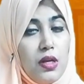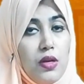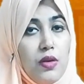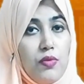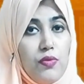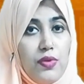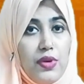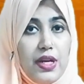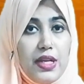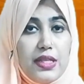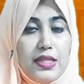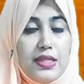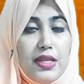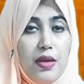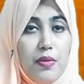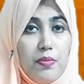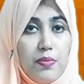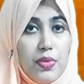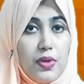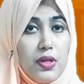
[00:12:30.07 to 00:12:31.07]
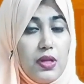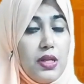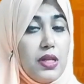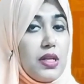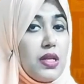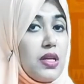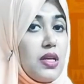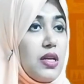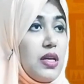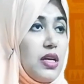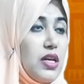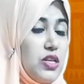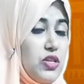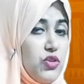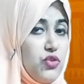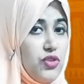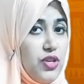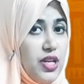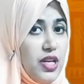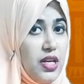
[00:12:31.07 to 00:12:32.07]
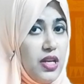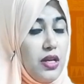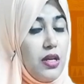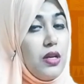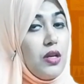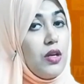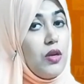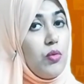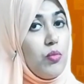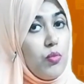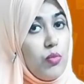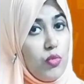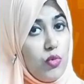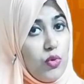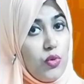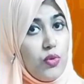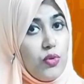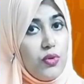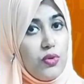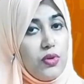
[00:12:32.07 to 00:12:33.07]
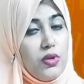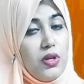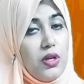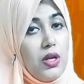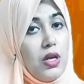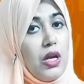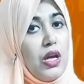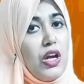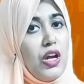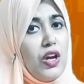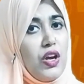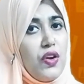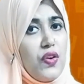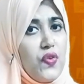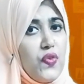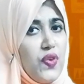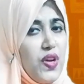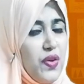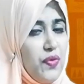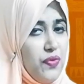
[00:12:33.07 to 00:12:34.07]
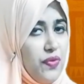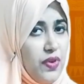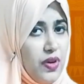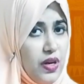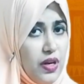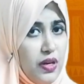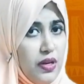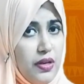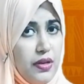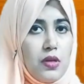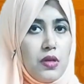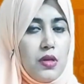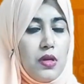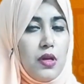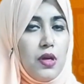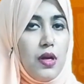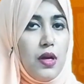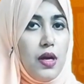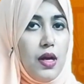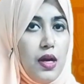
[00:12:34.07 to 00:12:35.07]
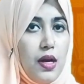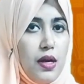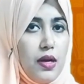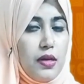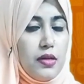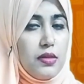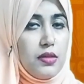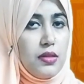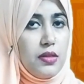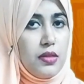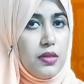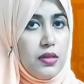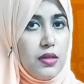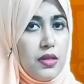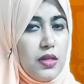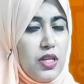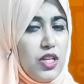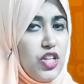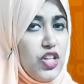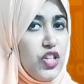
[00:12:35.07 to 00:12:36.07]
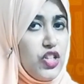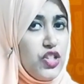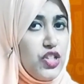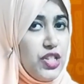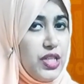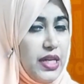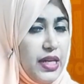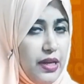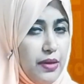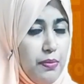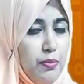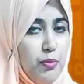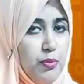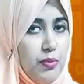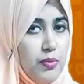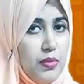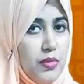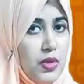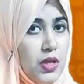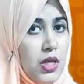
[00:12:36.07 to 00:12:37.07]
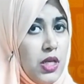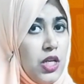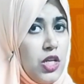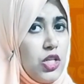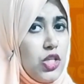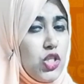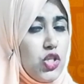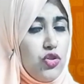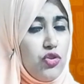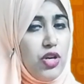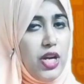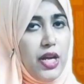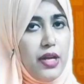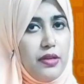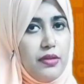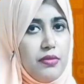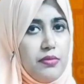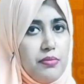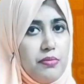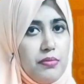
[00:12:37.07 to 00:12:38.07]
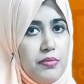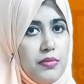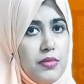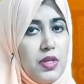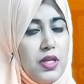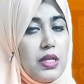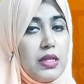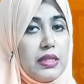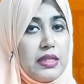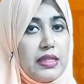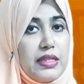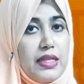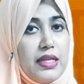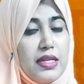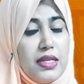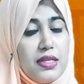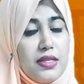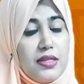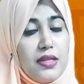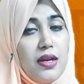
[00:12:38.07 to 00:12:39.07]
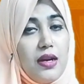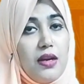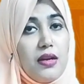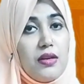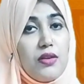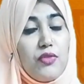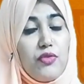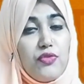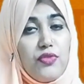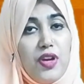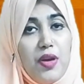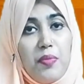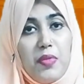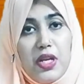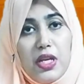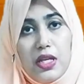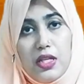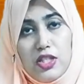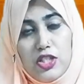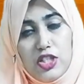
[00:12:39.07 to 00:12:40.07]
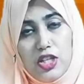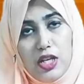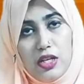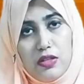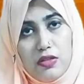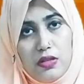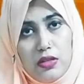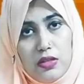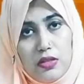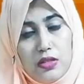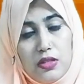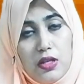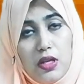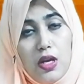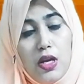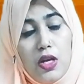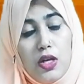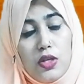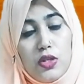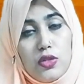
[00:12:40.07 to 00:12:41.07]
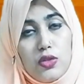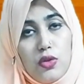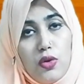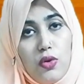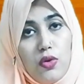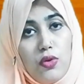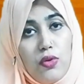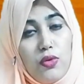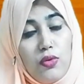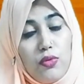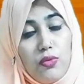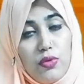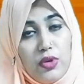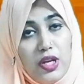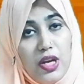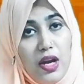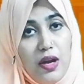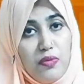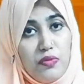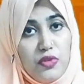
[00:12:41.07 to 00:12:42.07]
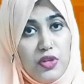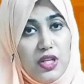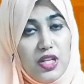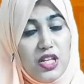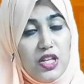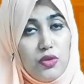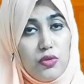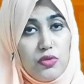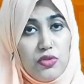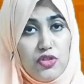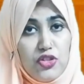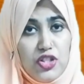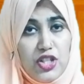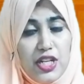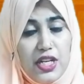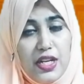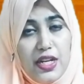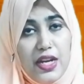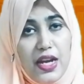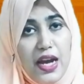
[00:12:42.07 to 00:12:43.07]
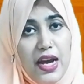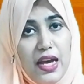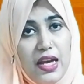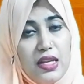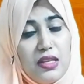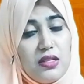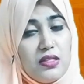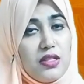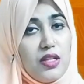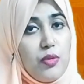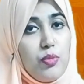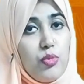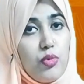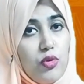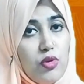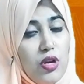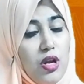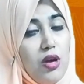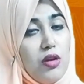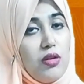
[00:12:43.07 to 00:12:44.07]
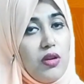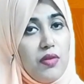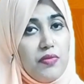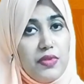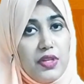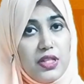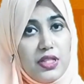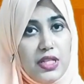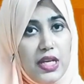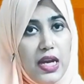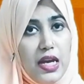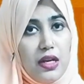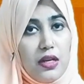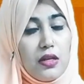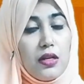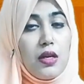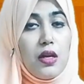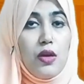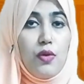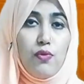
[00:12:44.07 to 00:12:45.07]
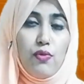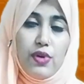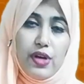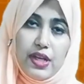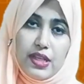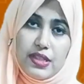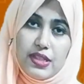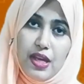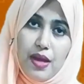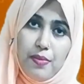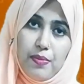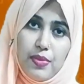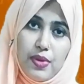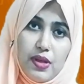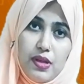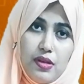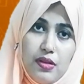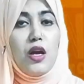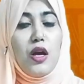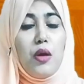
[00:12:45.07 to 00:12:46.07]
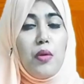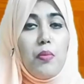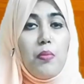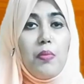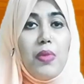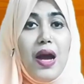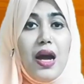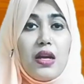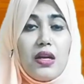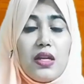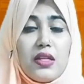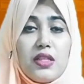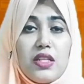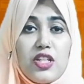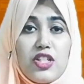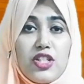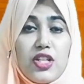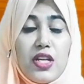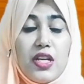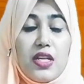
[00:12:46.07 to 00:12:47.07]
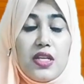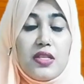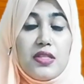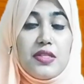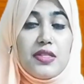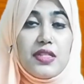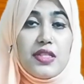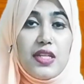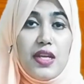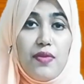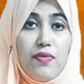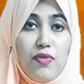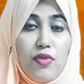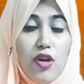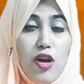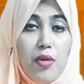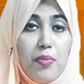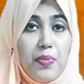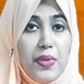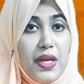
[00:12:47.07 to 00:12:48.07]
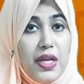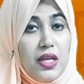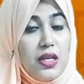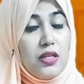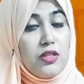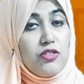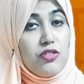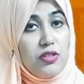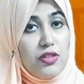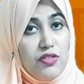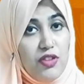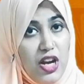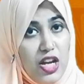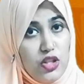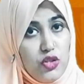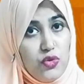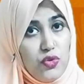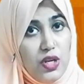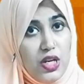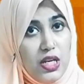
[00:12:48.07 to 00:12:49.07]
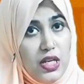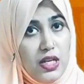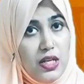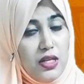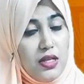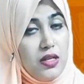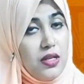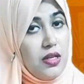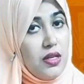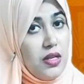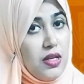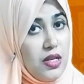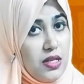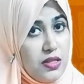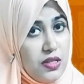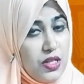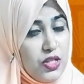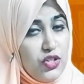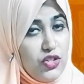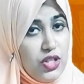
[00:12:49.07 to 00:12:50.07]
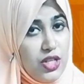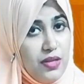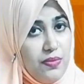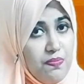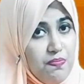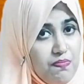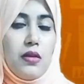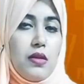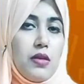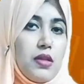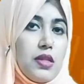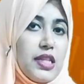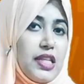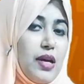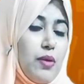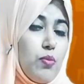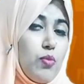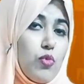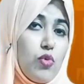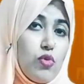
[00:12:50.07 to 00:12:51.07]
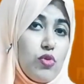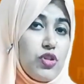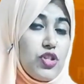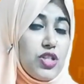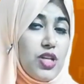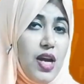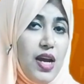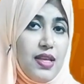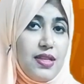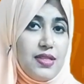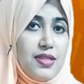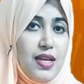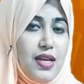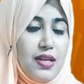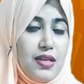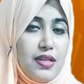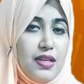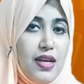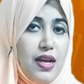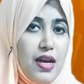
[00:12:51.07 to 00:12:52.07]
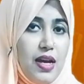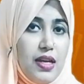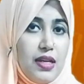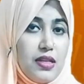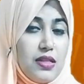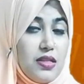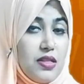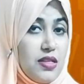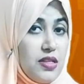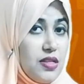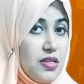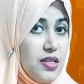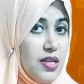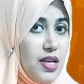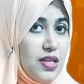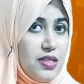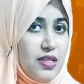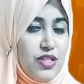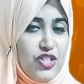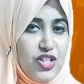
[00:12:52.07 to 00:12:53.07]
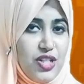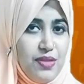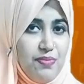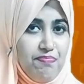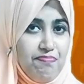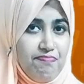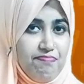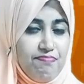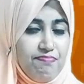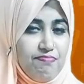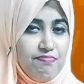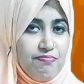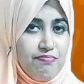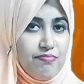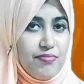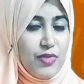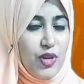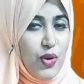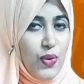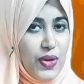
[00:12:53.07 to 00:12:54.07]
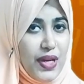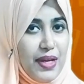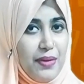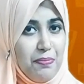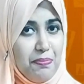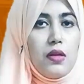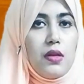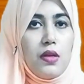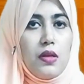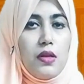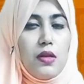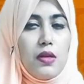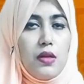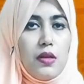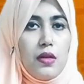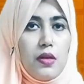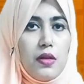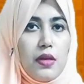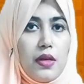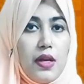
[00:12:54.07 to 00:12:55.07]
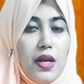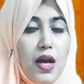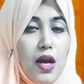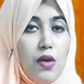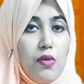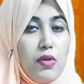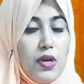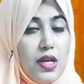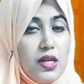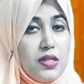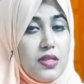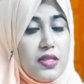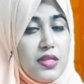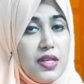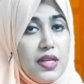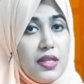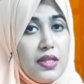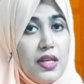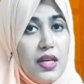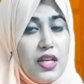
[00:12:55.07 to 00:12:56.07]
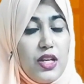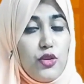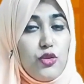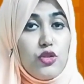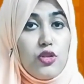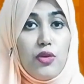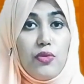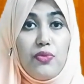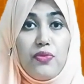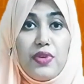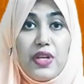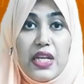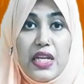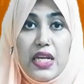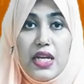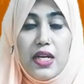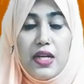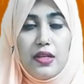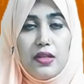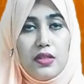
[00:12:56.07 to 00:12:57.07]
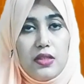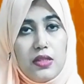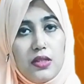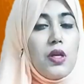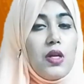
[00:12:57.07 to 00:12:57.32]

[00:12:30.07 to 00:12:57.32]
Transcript: For example, country, moon, river, earth, ship, train. These are feminine genders. So we have to use she as the pronoun of the tag. For example, Bangladesh is developing gradually, isn't she? The moon shines at night, doesn't she? Okay. Now let's see the use of need.